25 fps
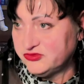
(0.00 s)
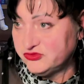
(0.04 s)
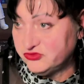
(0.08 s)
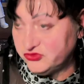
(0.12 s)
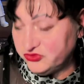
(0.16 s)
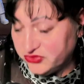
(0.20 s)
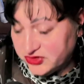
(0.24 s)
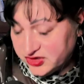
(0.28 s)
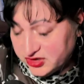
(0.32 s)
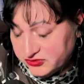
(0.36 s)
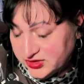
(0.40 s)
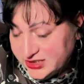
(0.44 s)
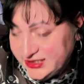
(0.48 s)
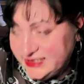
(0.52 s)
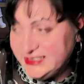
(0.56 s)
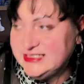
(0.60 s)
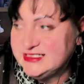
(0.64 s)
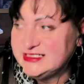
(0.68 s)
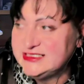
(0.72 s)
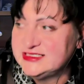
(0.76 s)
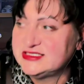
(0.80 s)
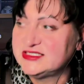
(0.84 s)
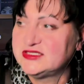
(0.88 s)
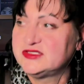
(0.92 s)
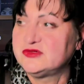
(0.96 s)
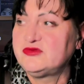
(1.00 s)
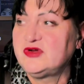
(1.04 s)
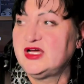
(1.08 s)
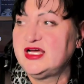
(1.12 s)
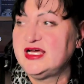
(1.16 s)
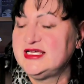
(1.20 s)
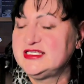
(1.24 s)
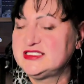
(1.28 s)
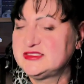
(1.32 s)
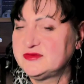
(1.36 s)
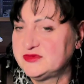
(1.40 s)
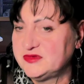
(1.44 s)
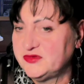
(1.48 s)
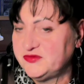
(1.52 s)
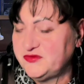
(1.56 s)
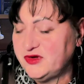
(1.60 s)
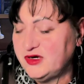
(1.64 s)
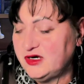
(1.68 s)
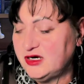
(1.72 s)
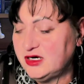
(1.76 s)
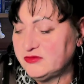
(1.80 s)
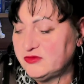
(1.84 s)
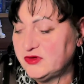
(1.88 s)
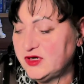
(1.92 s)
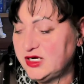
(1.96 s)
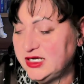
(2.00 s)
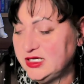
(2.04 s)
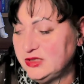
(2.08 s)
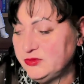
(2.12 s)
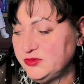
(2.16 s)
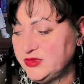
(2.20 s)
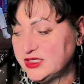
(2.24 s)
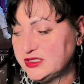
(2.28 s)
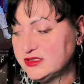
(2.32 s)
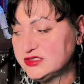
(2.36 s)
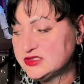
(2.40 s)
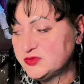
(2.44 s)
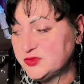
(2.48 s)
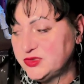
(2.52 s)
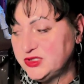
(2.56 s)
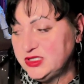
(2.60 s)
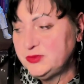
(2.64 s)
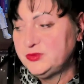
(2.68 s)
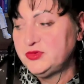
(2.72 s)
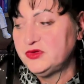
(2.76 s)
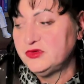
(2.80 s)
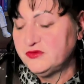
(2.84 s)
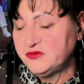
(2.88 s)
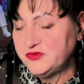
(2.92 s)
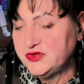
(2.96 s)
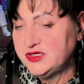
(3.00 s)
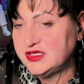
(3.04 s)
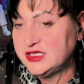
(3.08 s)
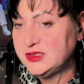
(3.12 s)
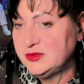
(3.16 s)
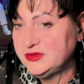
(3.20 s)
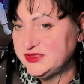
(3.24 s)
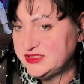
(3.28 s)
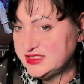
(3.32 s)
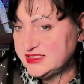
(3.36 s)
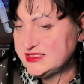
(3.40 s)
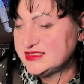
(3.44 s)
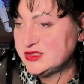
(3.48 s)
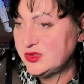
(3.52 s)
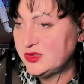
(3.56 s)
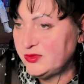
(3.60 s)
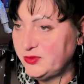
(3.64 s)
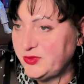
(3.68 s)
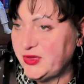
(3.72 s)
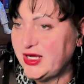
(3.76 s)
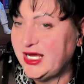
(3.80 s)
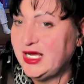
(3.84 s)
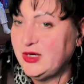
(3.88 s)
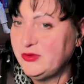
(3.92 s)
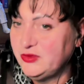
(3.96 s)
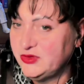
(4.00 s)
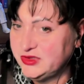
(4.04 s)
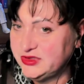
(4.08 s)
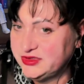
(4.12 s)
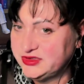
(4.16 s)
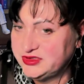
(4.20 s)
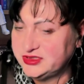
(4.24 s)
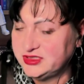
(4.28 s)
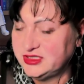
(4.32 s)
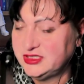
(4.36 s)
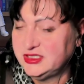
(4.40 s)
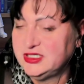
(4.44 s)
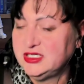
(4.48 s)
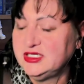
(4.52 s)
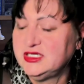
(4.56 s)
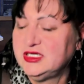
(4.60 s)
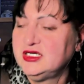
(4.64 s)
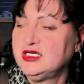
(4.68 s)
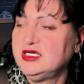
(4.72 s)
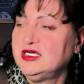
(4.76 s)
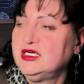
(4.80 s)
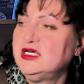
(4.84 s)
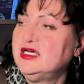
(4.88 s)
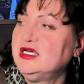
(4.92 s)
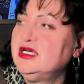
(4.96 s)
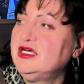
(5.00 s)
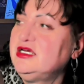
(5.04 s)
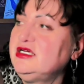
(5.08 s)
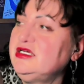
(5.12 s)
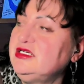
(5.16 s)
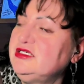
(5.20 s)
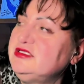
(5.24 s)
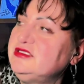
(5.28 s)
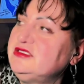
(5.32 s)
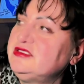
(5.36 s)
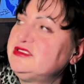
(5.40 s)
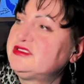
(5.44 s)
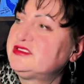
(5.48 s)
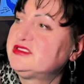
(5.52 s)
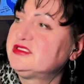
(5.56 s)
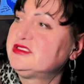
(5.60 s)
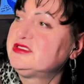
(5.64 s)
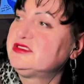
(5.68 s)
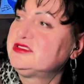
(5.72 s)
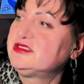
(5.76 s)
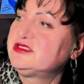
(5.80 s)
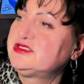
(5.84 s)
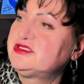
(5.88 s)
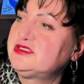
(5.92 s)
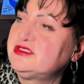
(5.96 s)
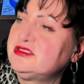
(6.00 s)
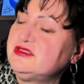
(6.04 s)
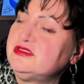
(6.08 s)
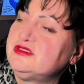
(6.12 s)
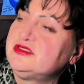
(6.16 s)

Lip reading: leading to the rise of the far right, because people feel disempowered. And so,